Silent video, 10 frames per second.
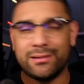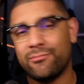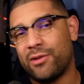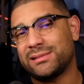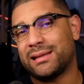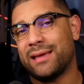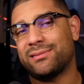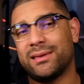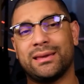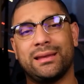ways that I
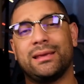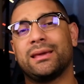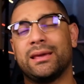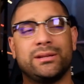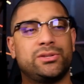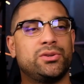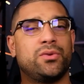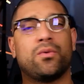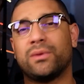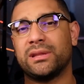think getting into
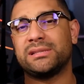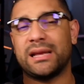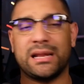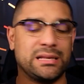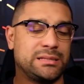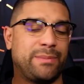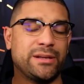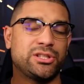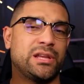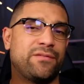real estate,
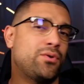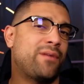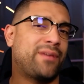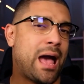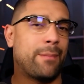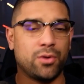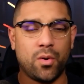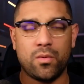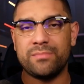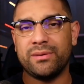especially if you have capital,
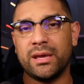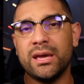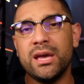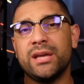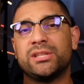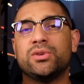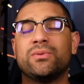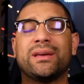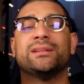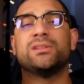would be to
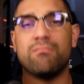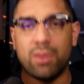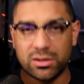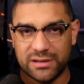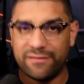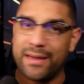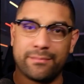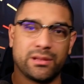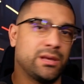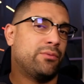get into
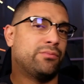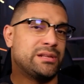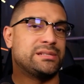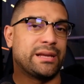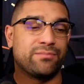multifamily real estate.